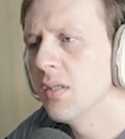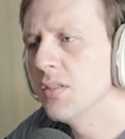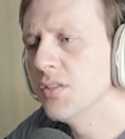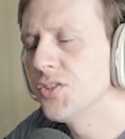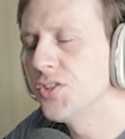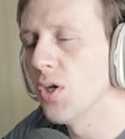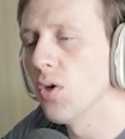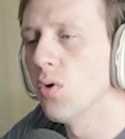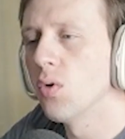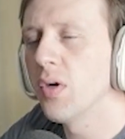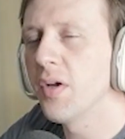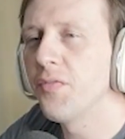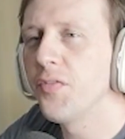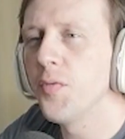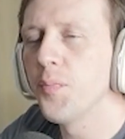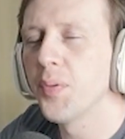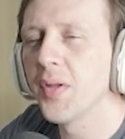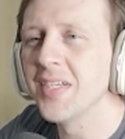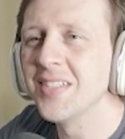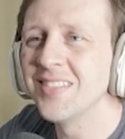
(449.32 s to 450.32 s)
so if you
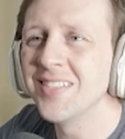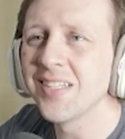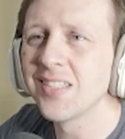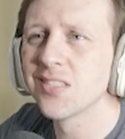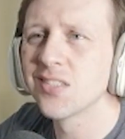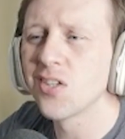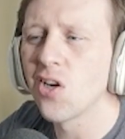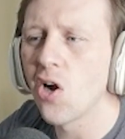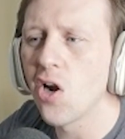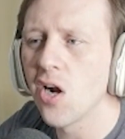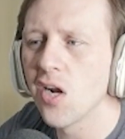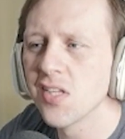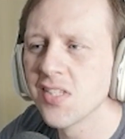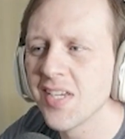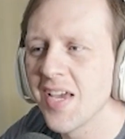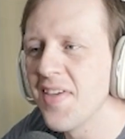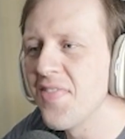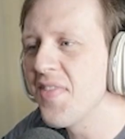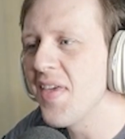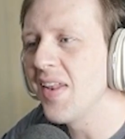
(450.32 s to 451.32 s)
play 6 cards
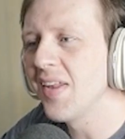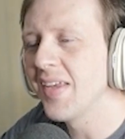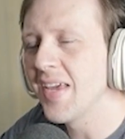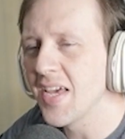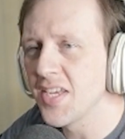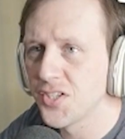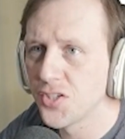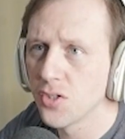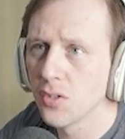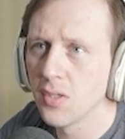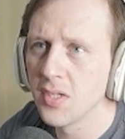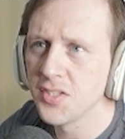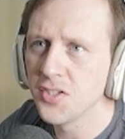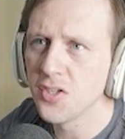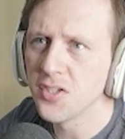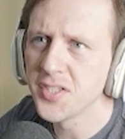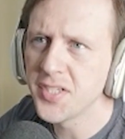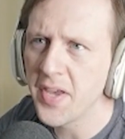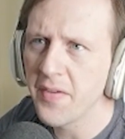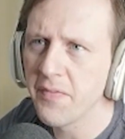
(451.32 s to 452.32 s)
and then Kestrel as your
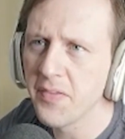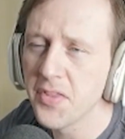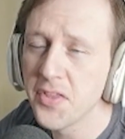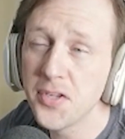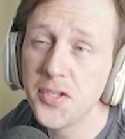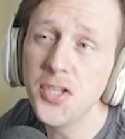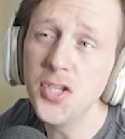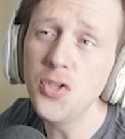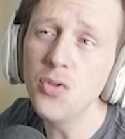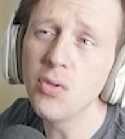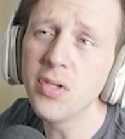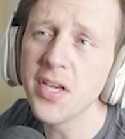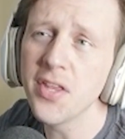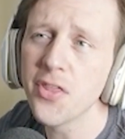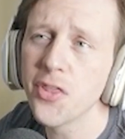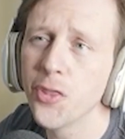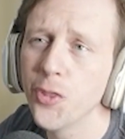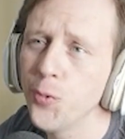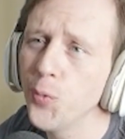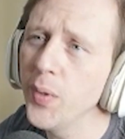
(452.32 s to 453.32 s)
7th, do you get
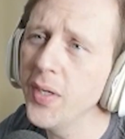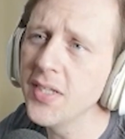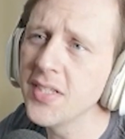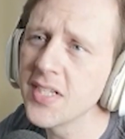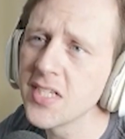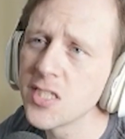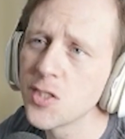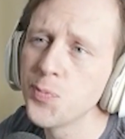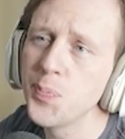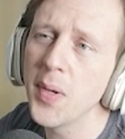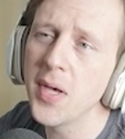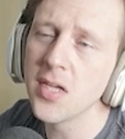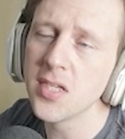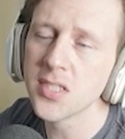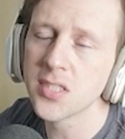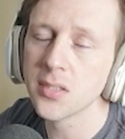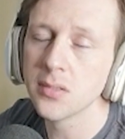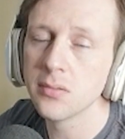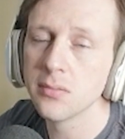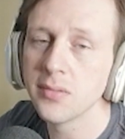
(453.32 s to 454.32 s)
3
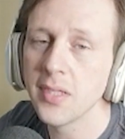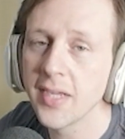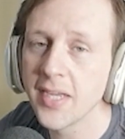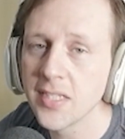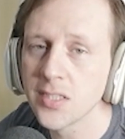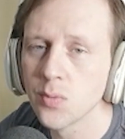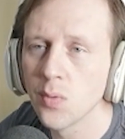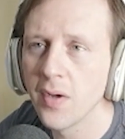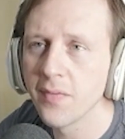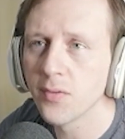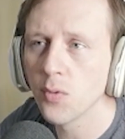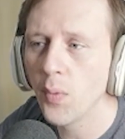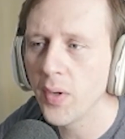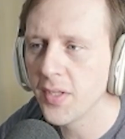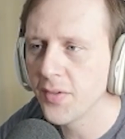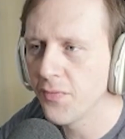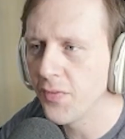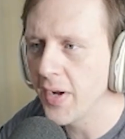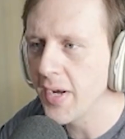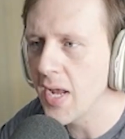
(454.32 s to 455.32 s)
dispels? I guess we'll have to wait
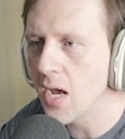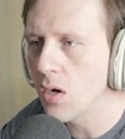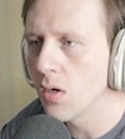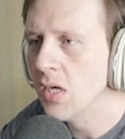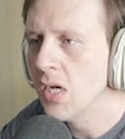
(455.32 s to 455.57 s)
to find out.